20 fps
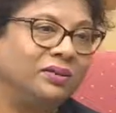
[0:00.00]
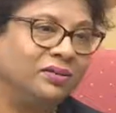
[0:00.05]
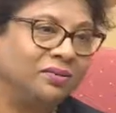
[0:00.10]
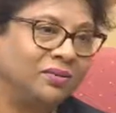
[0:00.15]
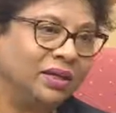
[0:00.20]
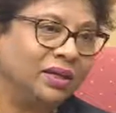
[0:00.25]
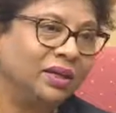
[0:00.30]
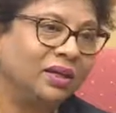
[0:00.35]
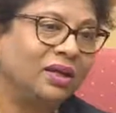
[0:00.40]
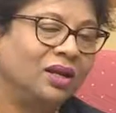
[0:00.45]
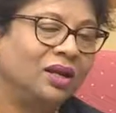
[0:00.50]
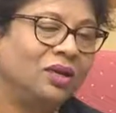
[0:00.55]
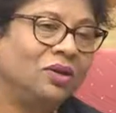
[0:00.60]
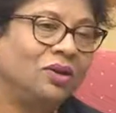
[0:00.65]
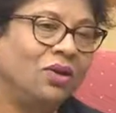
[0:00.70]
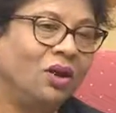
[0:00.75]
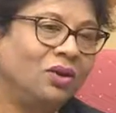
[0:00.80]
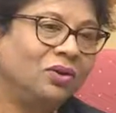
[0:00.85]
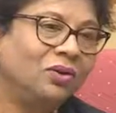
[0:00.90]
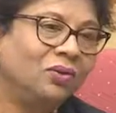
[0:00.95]
Yeah.
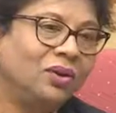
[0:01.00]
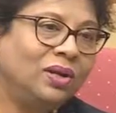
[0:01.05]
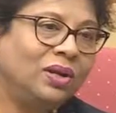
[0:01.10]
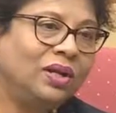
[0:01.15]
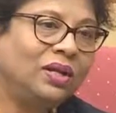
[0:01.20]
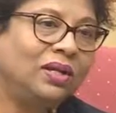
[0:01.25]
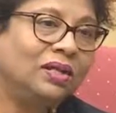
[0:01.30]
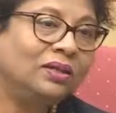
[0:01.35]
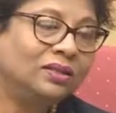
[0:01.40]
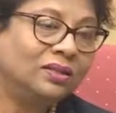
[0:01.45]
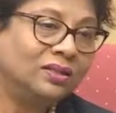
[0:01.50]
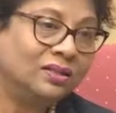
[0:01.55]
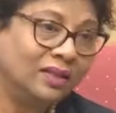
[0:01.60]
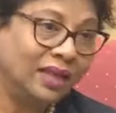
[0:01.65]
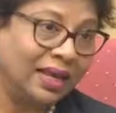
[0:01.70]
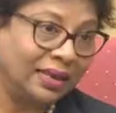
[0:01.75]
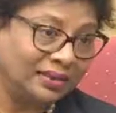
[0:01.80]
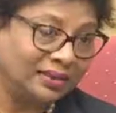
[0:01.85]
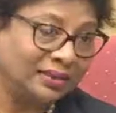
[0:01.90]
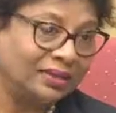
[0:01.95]
Not only its
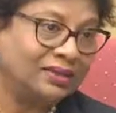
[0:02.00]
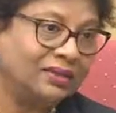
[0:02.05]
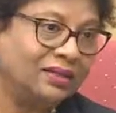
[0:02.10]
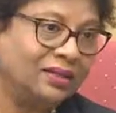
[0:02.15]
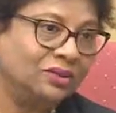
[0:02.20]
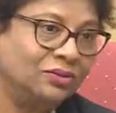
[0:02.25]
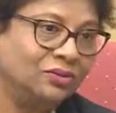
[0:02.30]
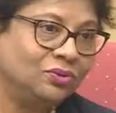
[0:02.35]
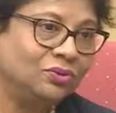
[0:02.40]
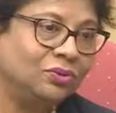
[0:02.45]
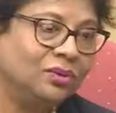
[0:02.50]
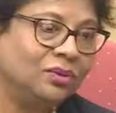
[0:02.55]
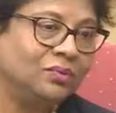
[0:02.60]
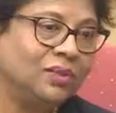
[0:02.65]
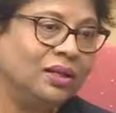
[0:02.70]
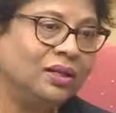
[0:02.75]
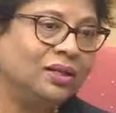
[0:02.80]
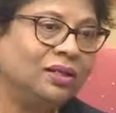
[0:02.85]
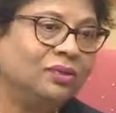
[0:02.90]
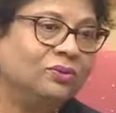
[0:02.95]
existing zones,
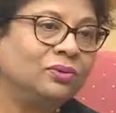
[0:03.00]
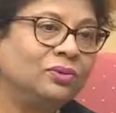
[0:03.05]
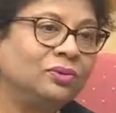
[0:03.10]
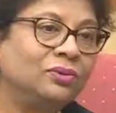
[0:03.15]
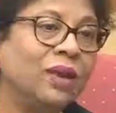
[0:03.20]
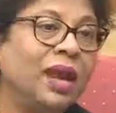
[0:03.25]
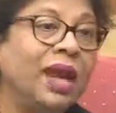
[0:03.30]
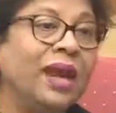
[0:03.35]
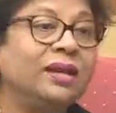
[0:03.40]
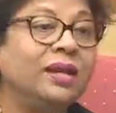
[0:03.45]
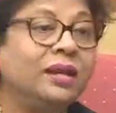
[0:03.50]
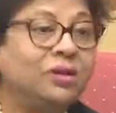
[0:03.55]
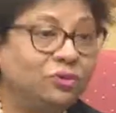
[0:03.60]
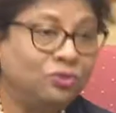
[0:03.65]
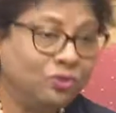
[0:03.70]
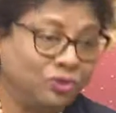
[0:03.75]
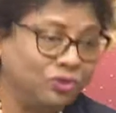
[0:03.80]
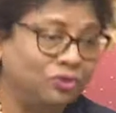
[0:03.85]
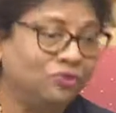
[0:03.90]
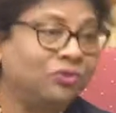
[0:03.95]
but it also added to
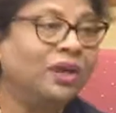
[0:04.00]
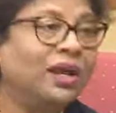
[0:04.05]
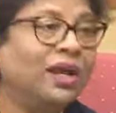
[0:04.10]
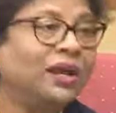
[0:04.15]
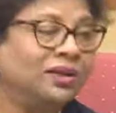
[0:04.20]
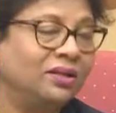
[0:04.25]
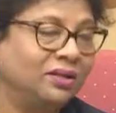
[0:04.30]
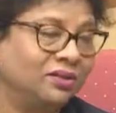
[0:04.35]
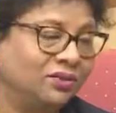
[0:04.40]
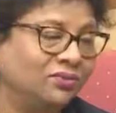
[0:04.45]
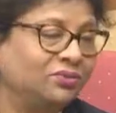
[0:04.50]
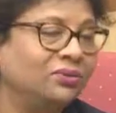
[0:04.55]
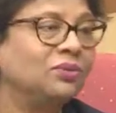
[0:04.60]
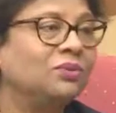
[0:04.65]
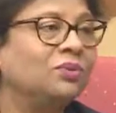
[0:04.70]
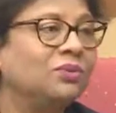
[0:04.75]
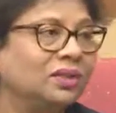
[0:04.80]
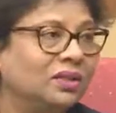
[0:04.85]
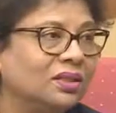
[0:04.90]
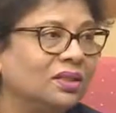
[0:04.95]
new varieties of
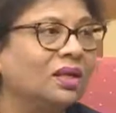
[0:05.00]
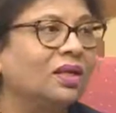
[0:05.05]
zones.